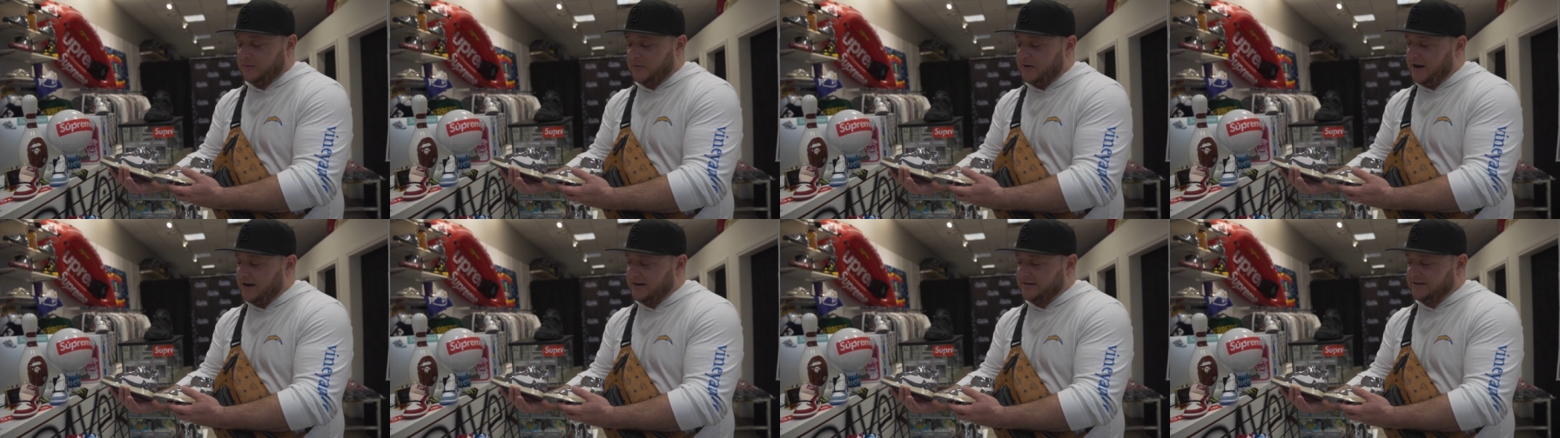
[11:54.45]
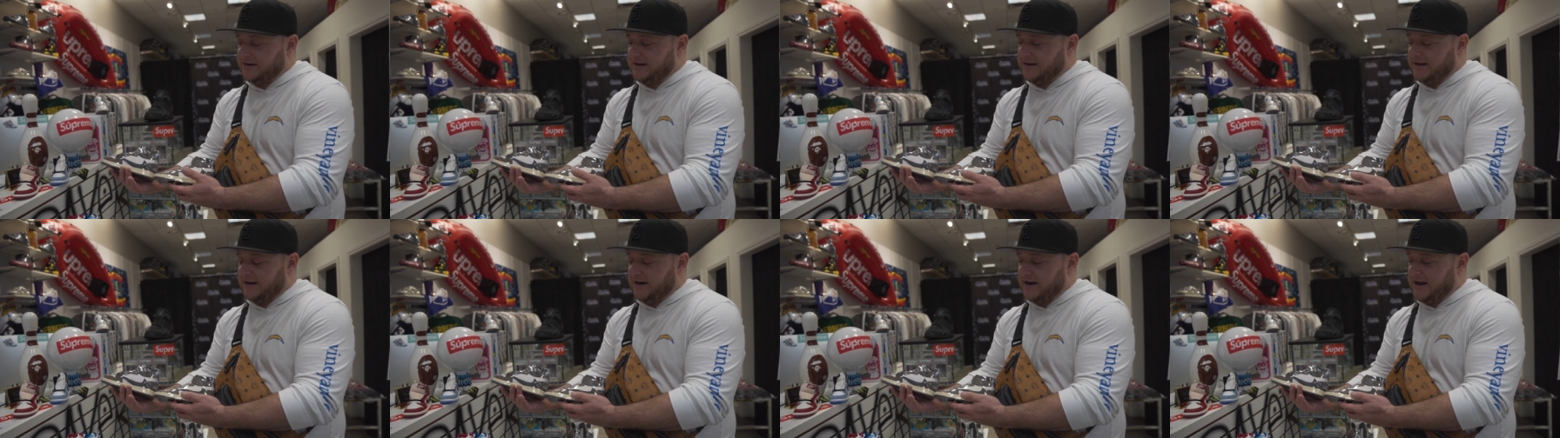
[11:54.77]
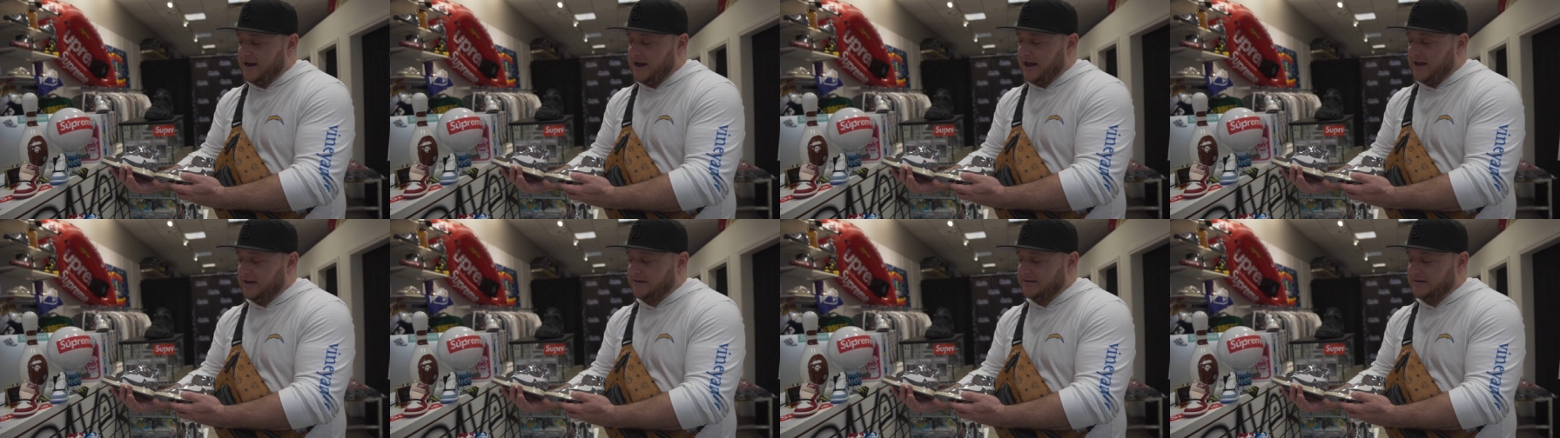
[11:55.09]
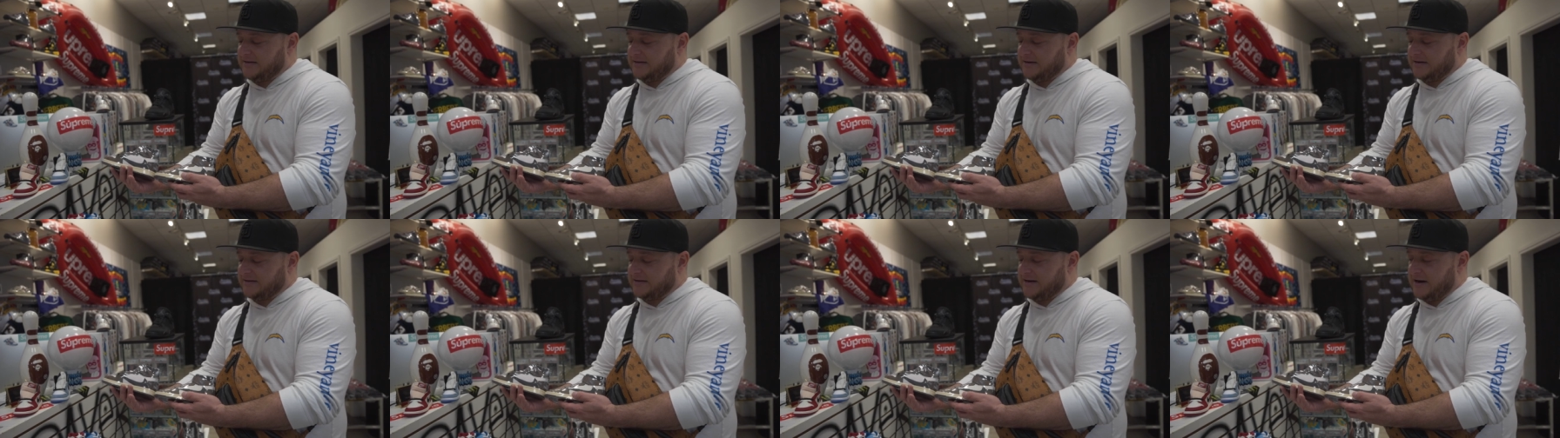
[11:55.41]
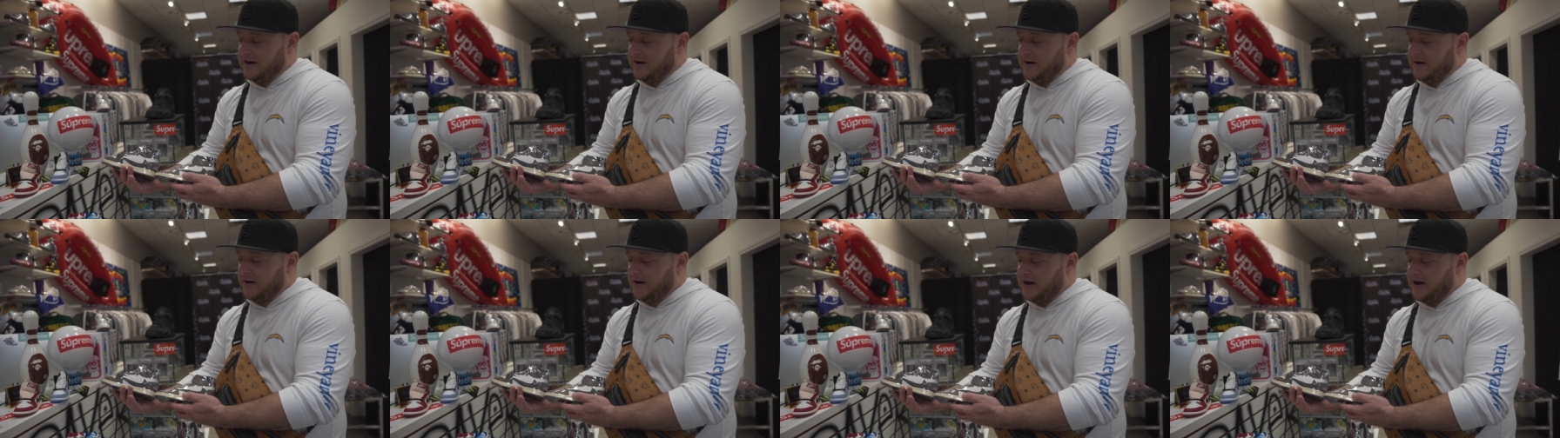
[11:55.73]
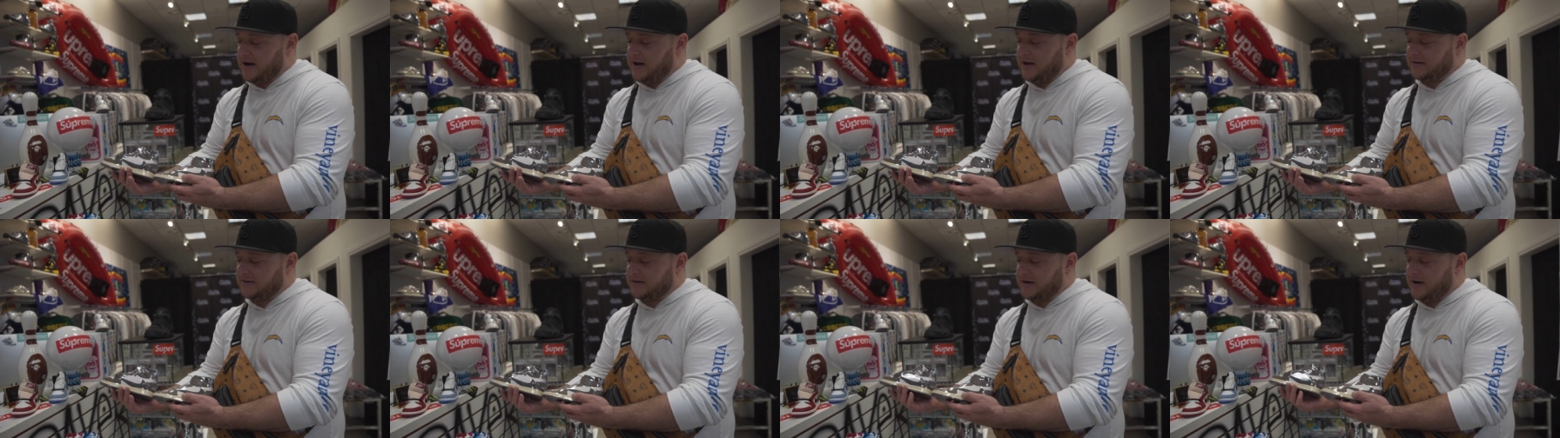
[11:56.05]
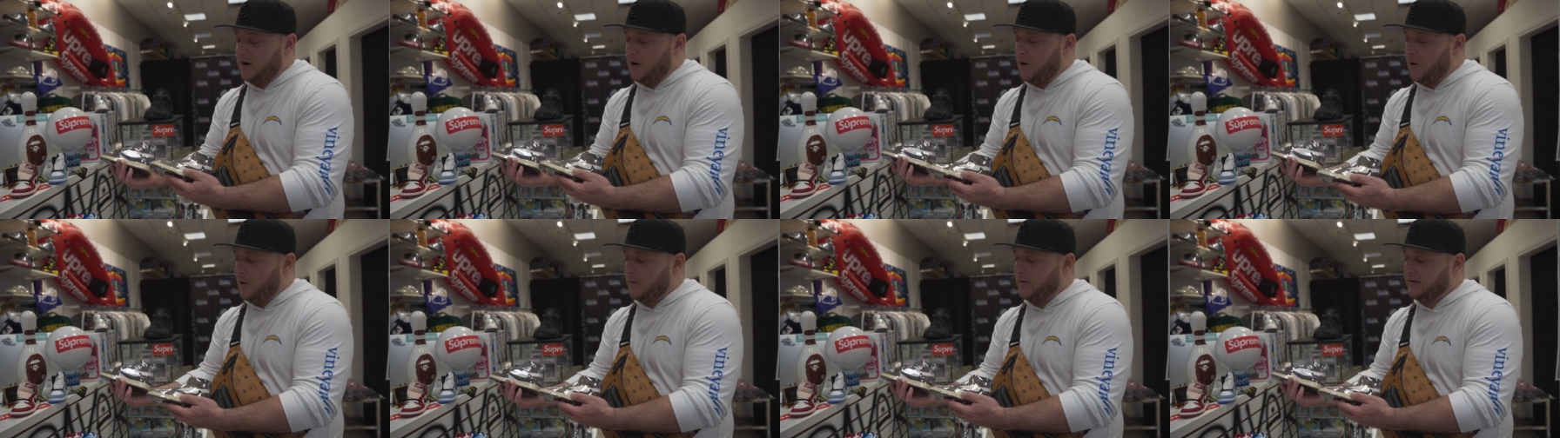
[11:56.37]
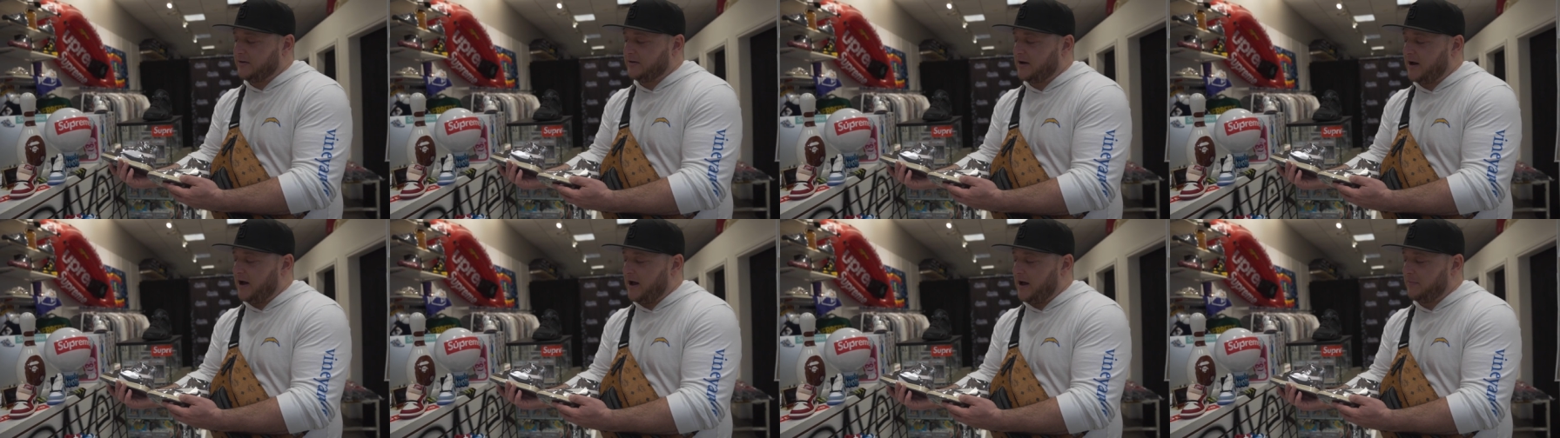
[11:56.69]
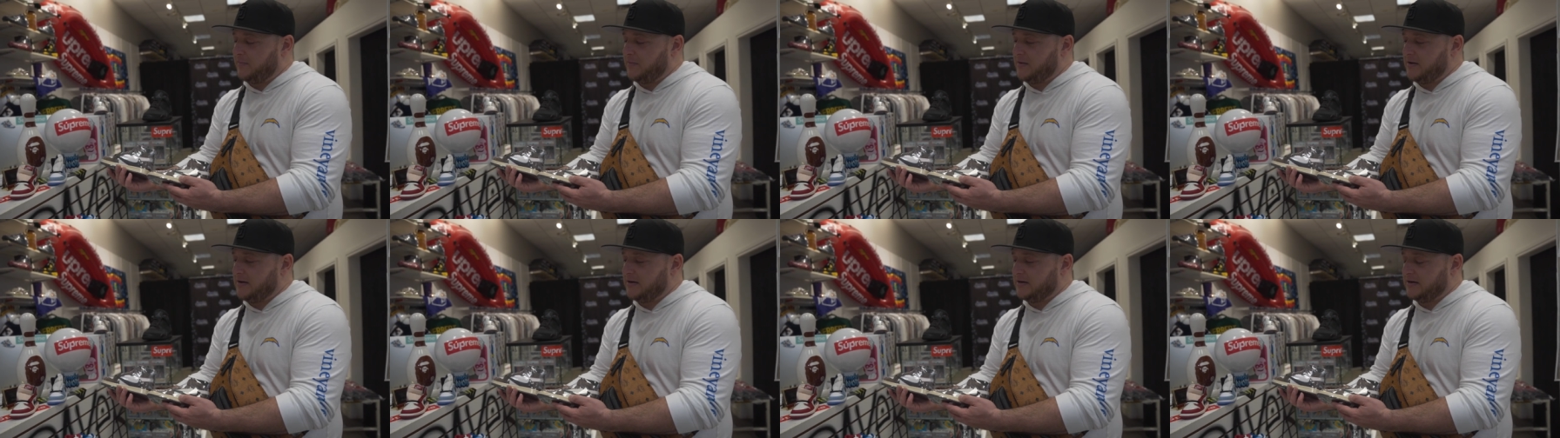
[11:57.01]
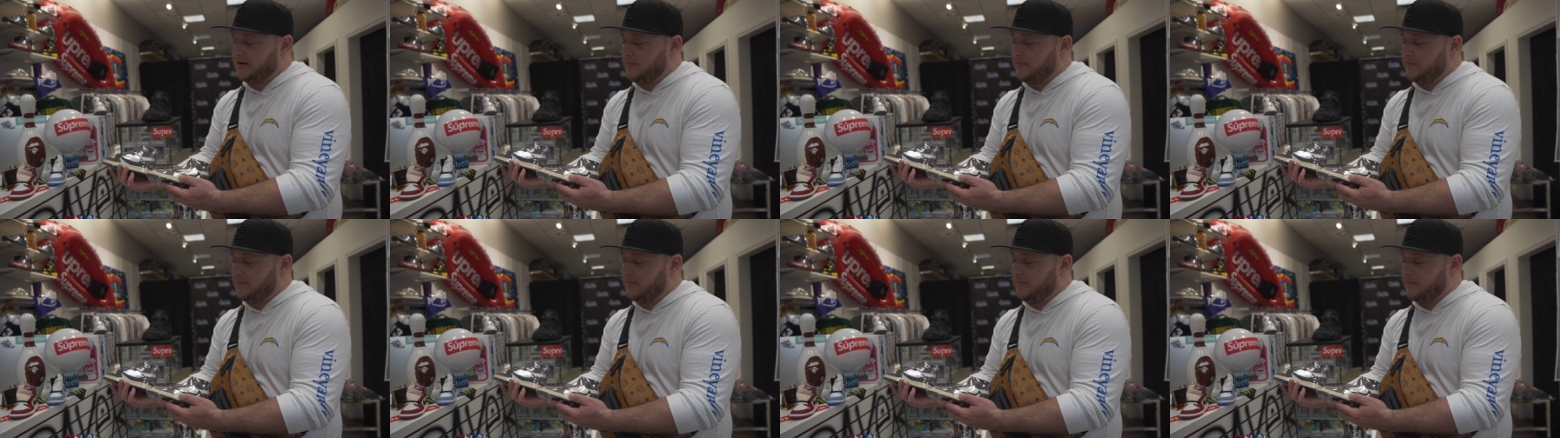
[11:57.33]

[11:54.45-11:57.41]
when I see that he has these at sneaker cons, I always cop these.